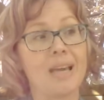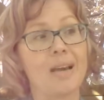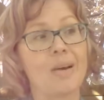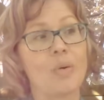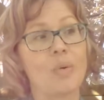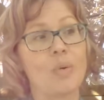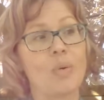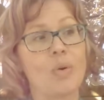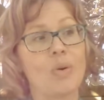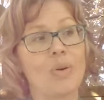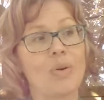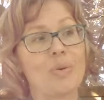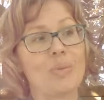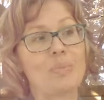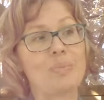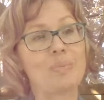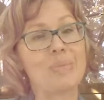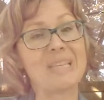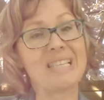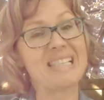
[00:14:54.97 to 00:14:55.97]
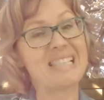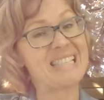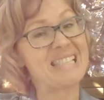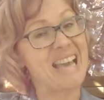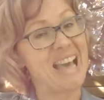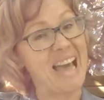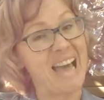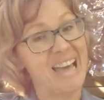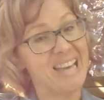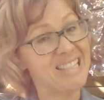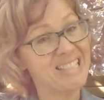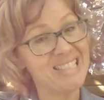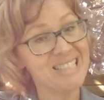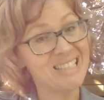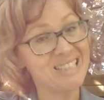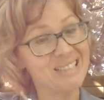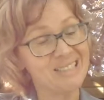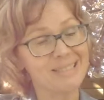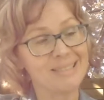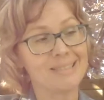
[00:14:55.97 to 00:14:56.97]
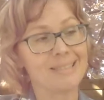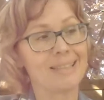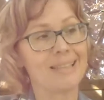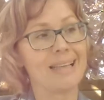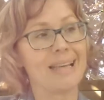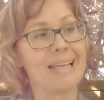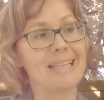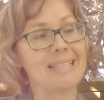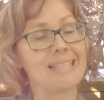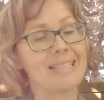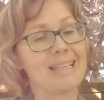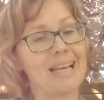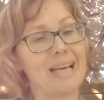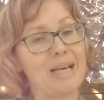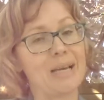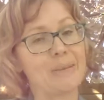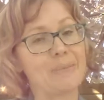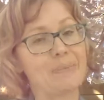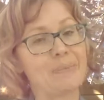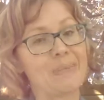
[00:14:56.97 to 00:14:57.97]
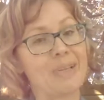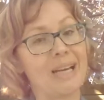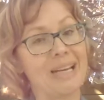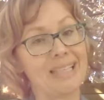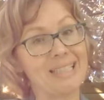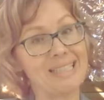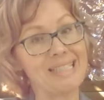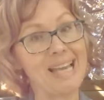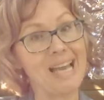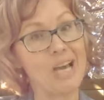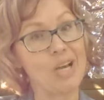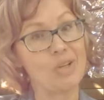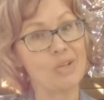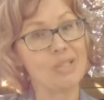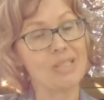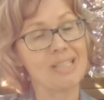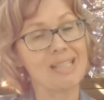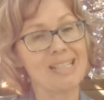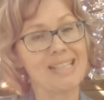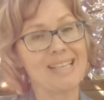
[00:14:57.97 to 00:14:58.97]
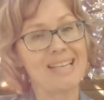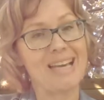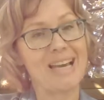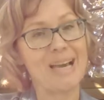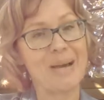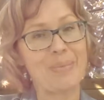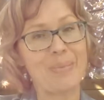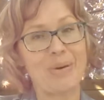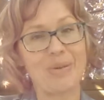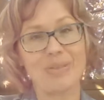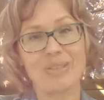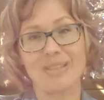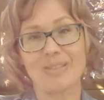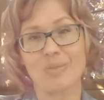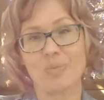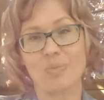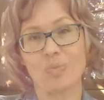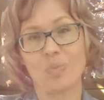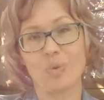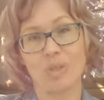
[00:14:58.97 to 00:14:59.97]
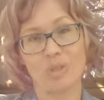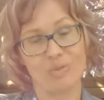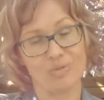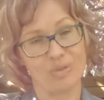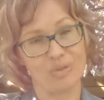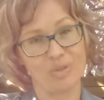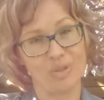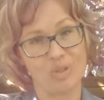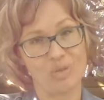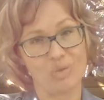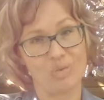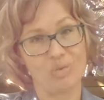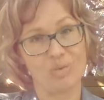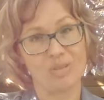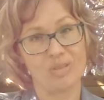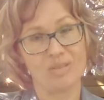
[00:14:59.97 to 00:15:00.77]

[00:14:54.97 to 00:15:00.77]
or be sad and kind of down about this wonderful new